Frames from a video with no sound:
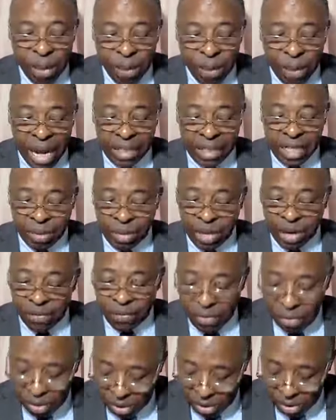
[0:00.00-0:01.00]
Mark chapter
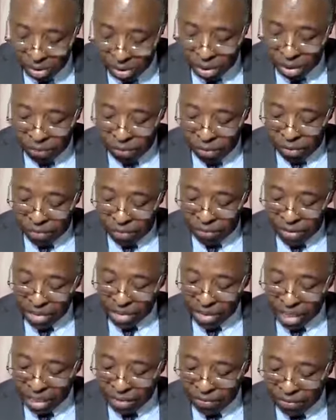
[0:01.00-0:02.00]
4, from
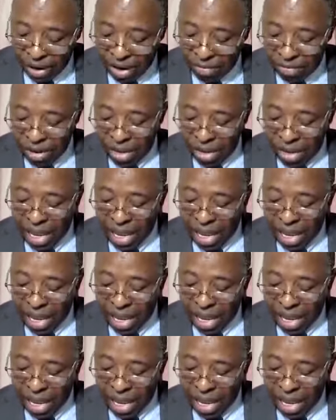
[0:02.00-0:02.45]
verse 35.